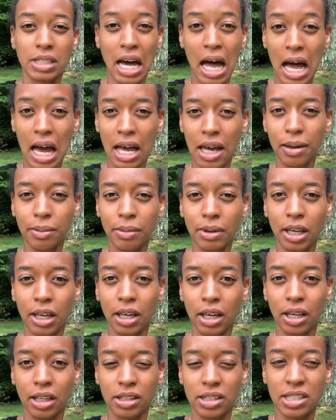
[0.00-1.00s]
time
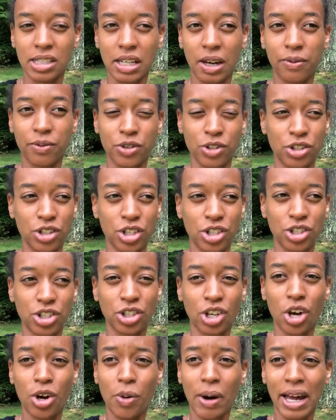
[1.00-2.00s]
in San
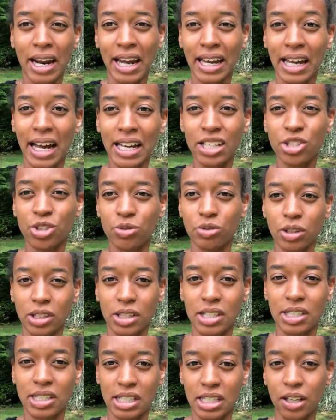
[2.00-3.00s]
Francisco, and I got to
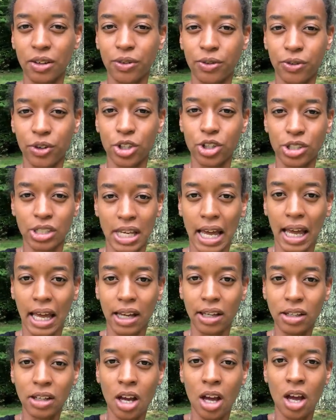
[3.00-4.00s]
really see
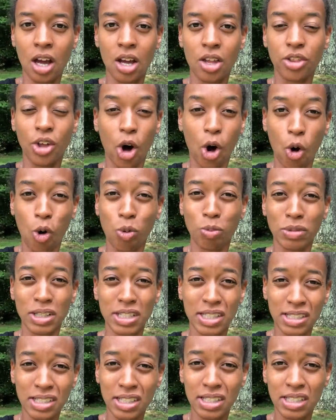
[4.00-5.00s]
firsthand the
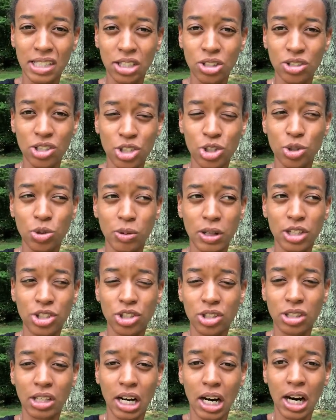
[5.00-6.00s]
homelessness
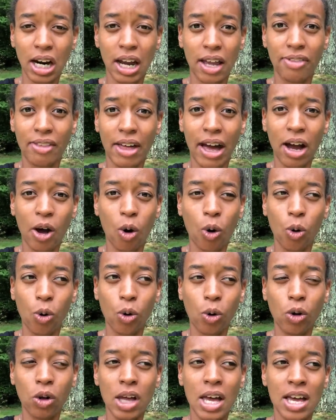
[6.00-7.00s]
situation there. And that
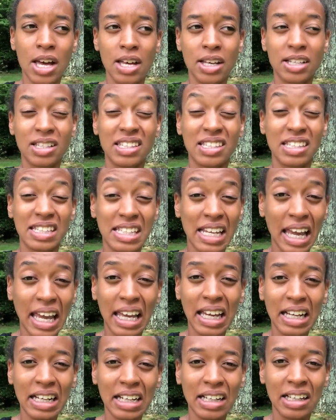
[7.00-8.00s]
whole
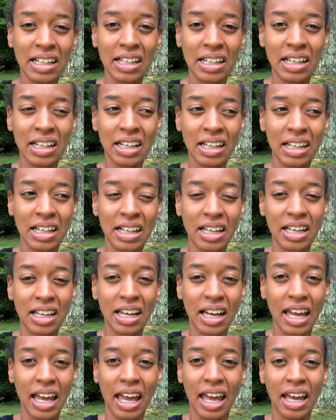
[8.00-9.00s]
state
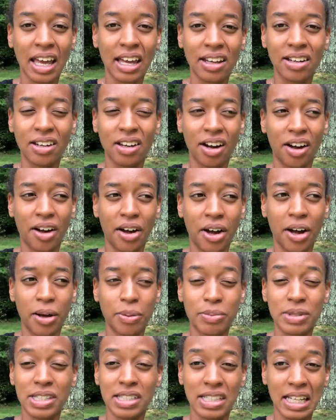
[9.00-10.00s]
and
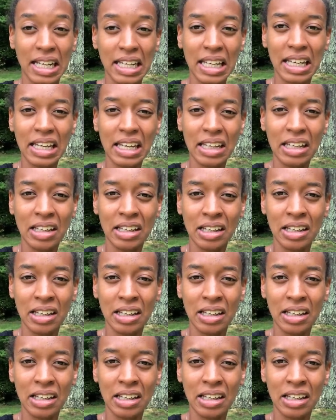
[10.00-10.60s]
city